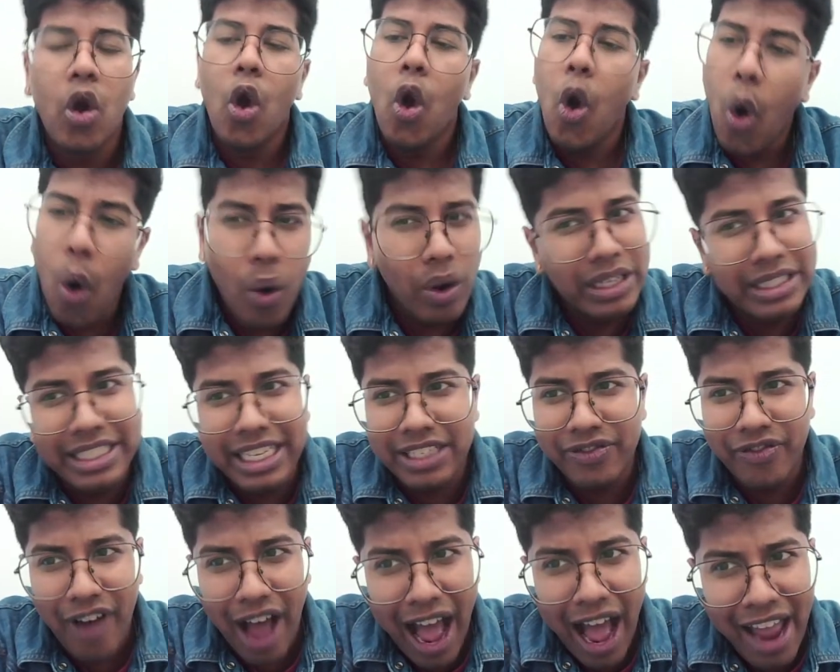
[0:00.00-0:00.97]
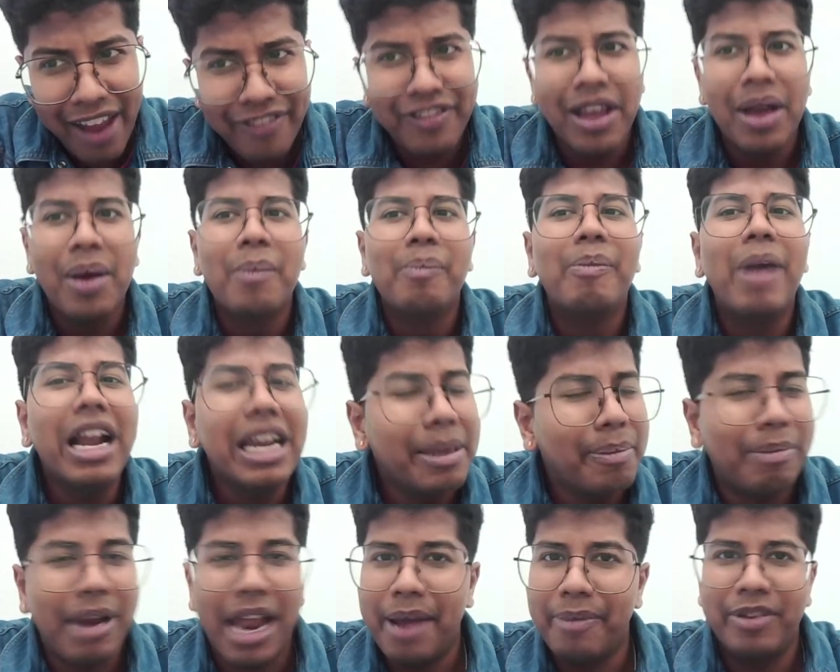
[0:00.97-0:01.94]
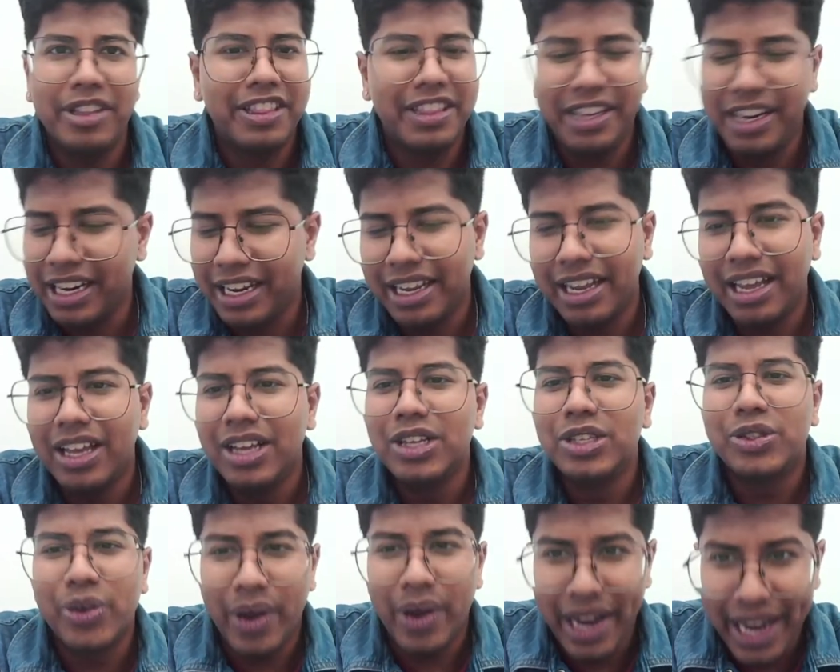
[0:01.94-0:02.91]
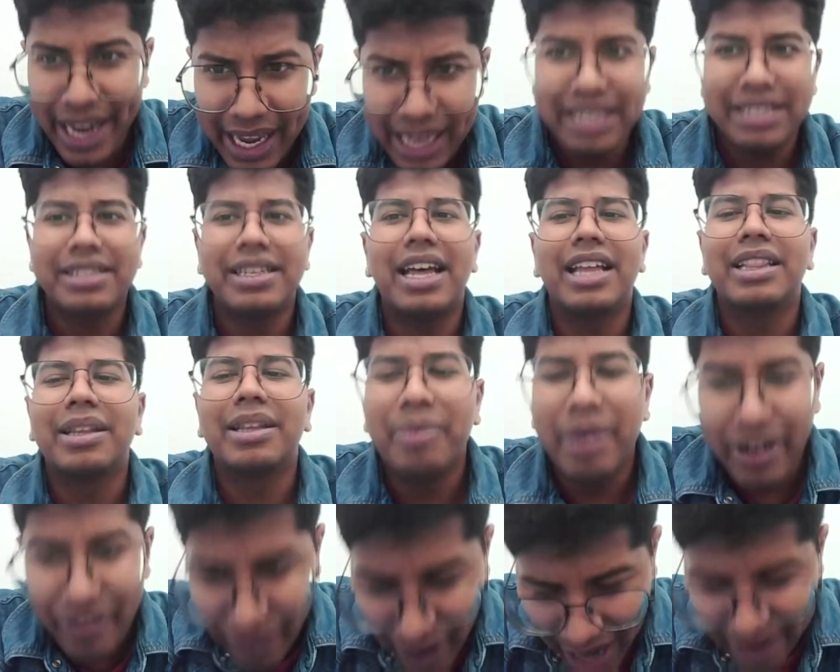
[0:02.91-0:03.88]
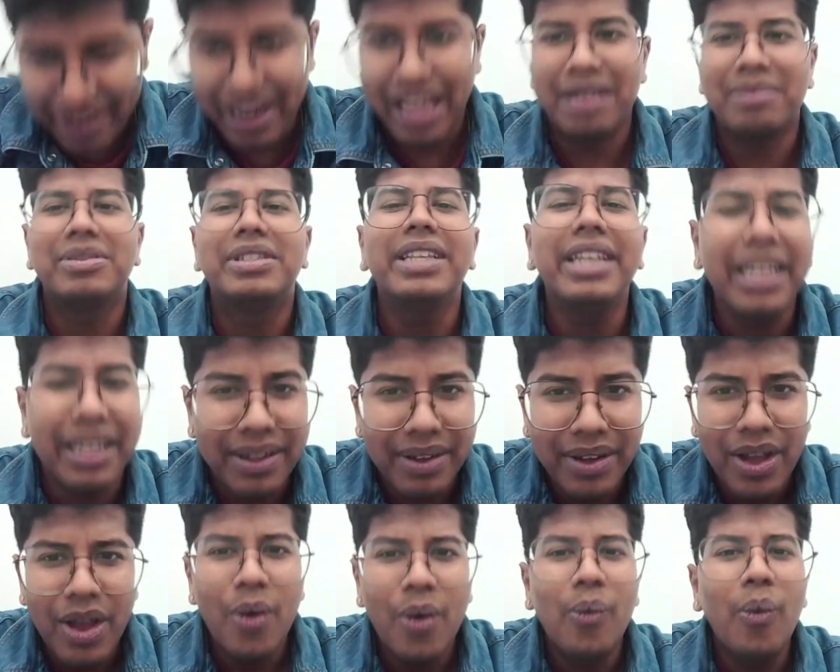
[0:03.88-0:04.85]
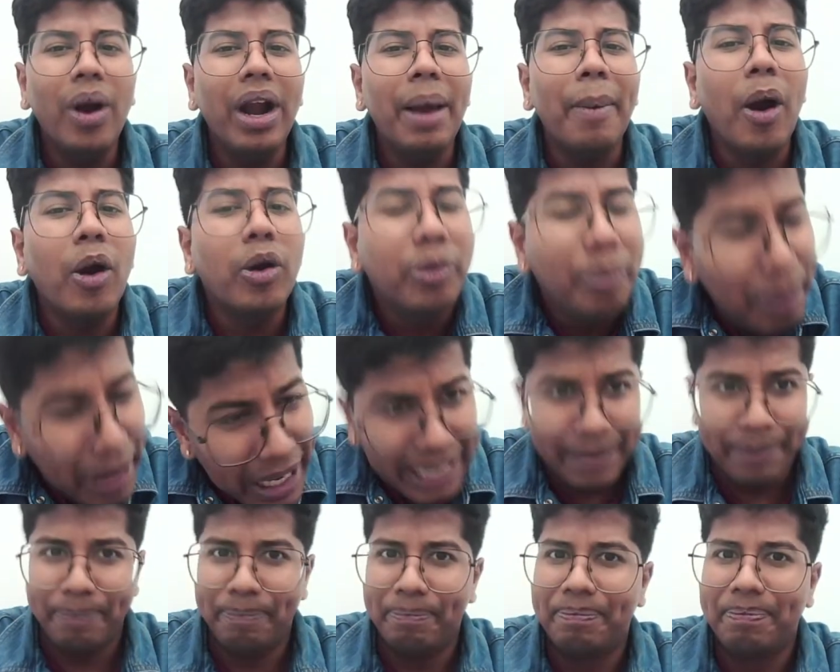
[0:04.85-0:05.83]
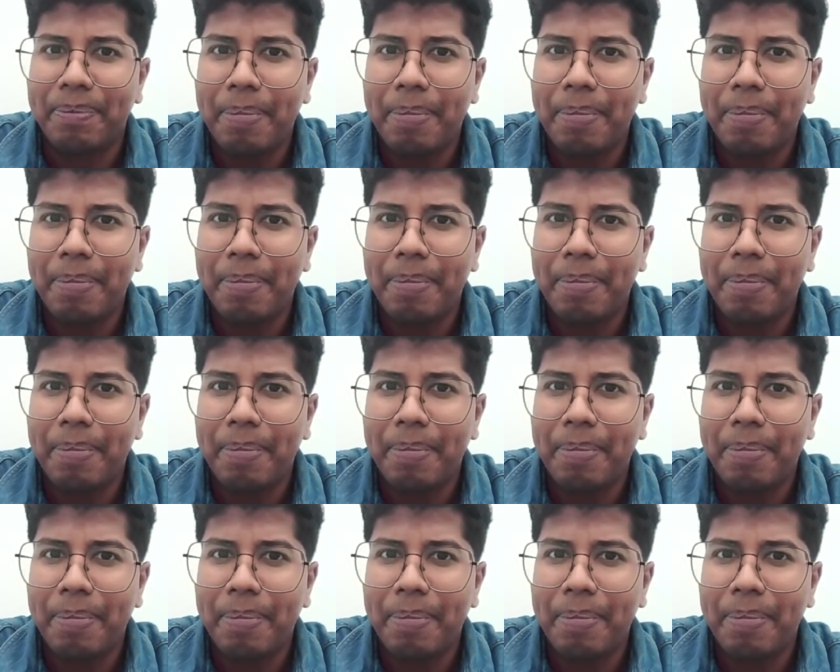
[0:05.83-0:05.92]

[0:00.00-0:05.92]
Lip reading: Oh, it's just 5 multiplied with 3. So A is nothing but 5 times 3. What about B?